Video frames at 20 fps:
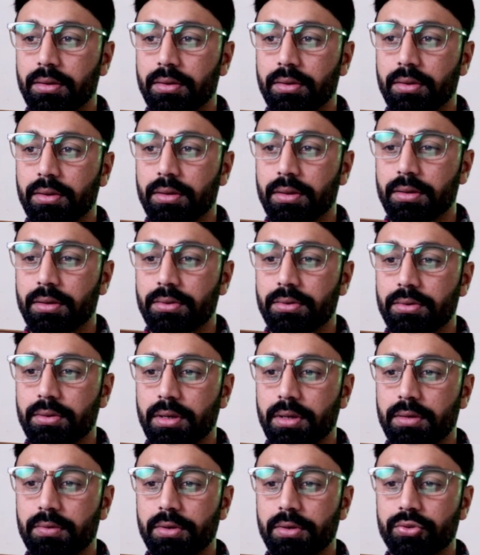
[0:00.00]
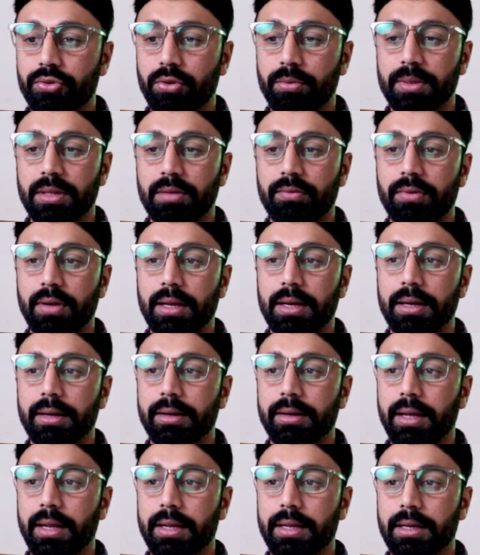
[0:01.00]
so it will show me the file, and
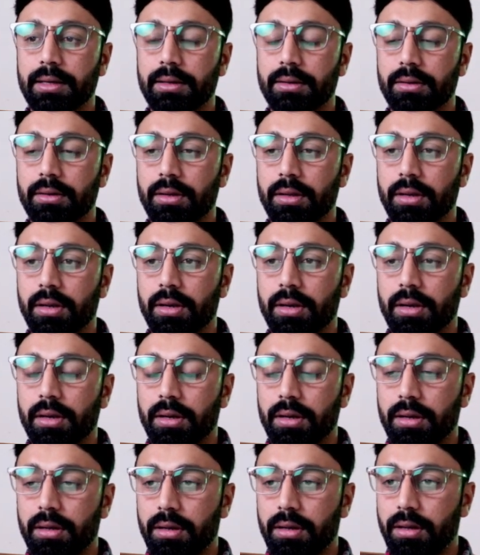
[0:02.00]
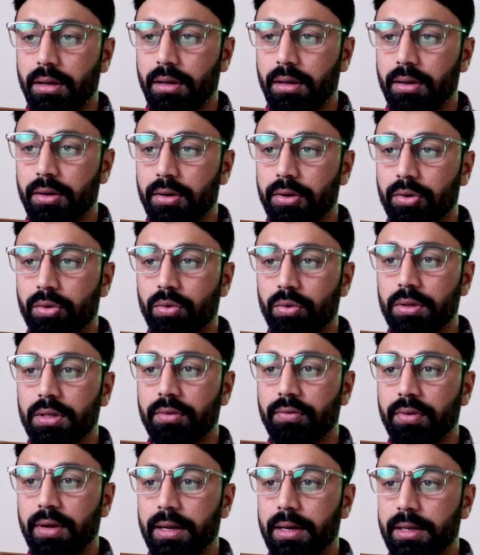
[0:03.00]
I can crawl the
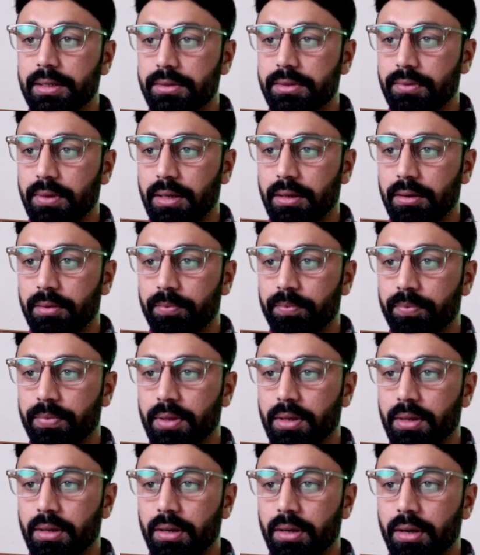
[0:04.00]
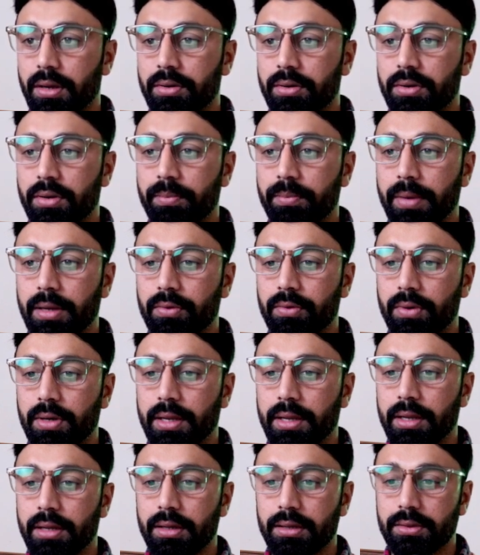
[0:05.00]
file as well. Enter
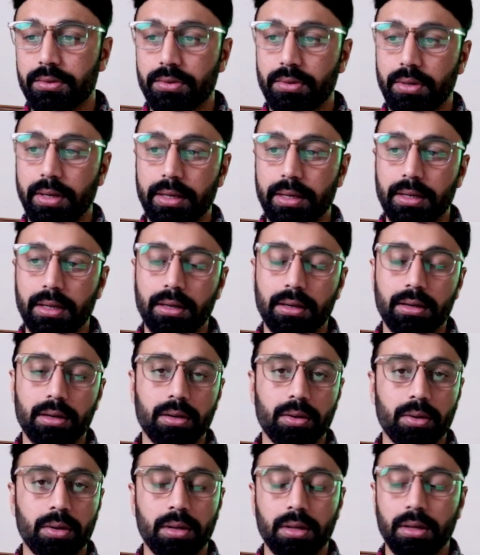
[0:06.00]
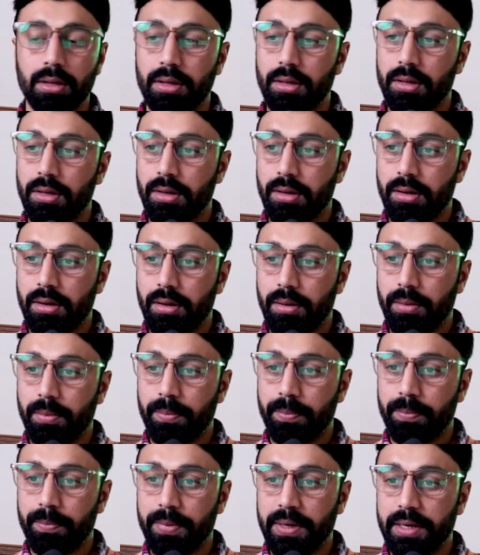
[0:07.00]
manually, so I can
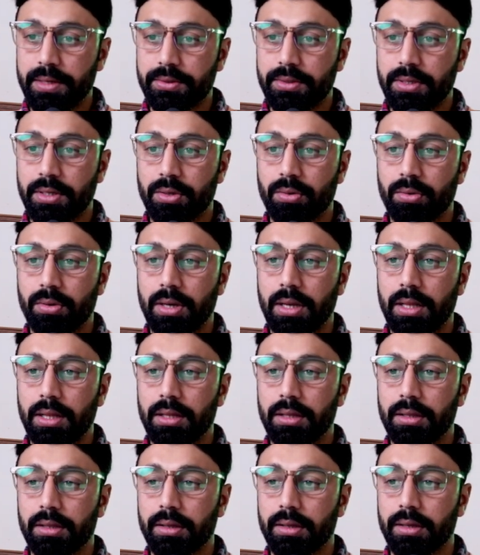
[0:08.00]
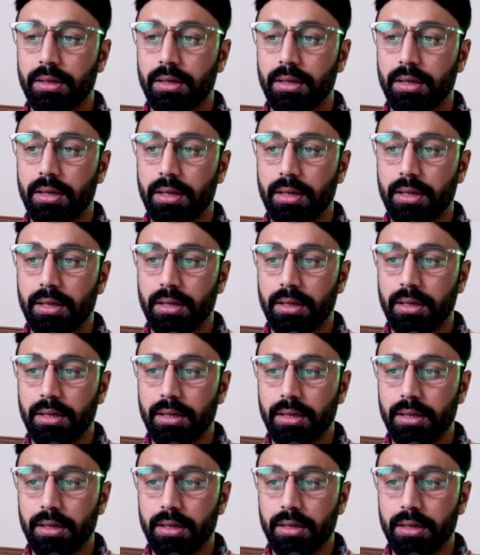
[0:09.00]
paste the URL
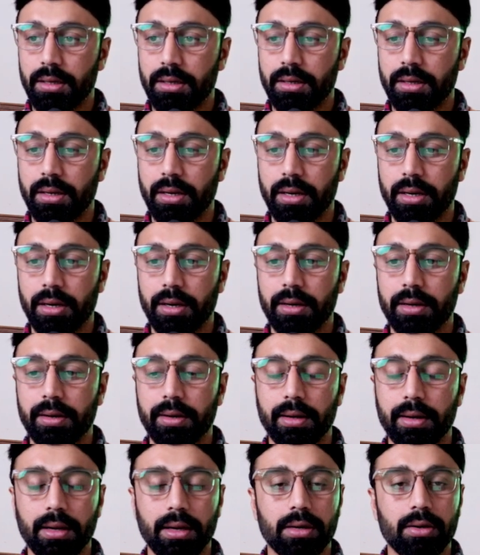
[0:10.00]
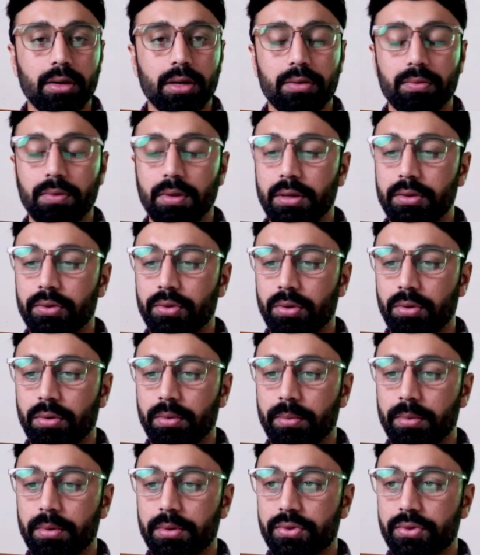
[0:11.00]
in here, and it will
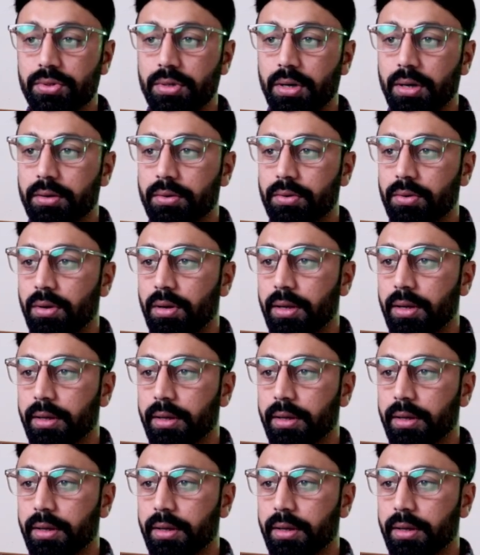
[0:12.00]
start crawling.